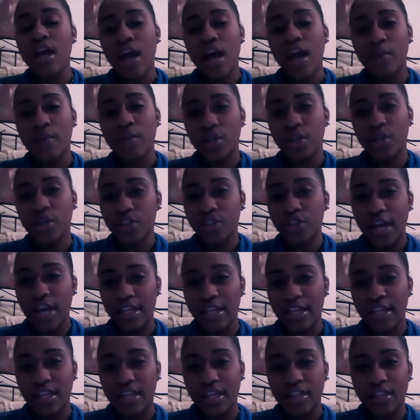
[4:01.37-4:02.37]
I'm going to try it
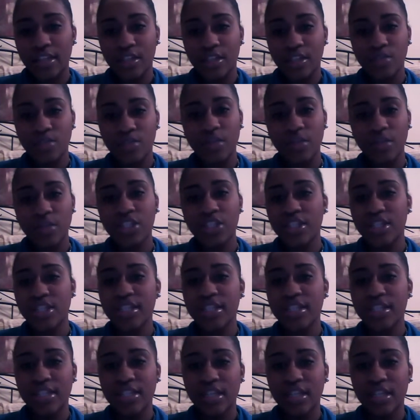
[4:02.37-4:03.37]
again this week just
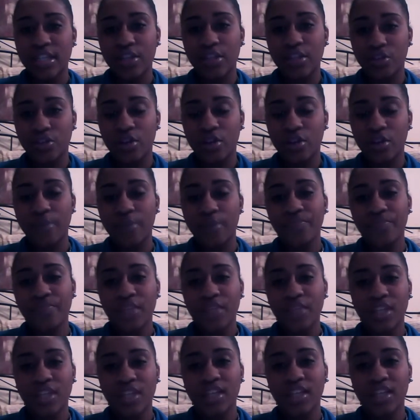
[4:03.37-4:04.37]
to see,
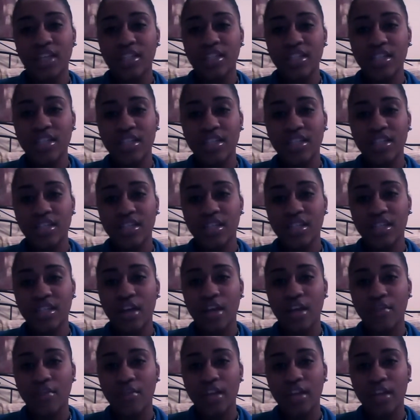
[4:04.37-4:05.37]
the consistency
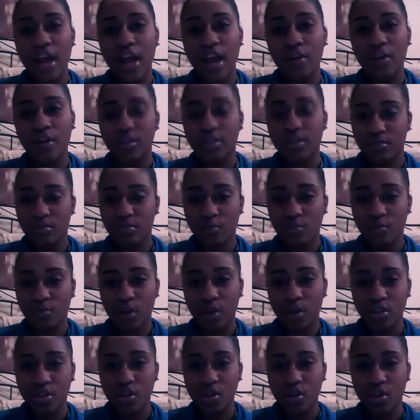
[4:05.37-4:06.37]
of it, how it
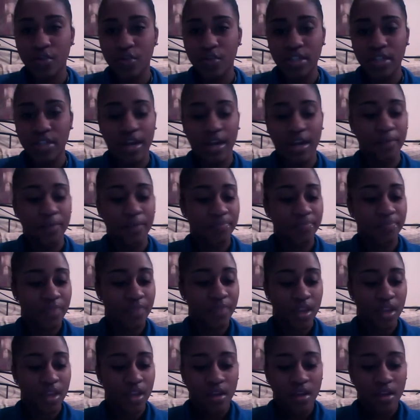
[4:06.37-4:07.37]
works over time.
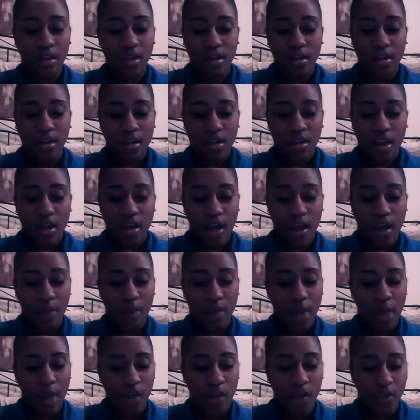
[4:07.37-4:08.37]

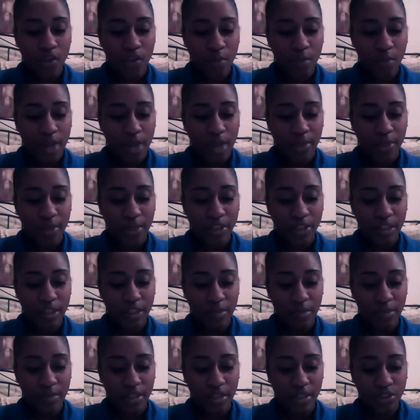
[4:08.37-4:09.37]
I also bought their
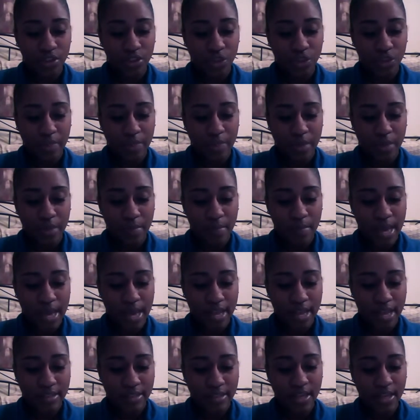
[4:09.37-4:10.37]
deep treatment
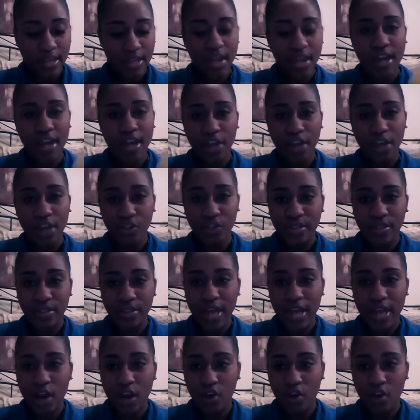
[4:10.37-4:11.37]
mask, and I used
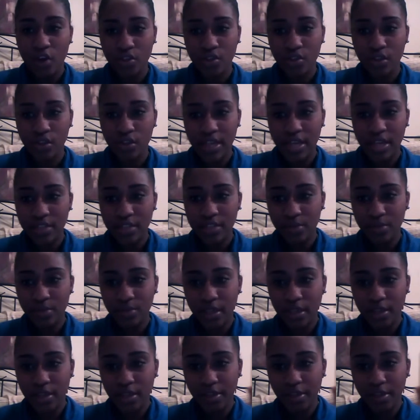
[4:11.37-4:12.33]
that also last week.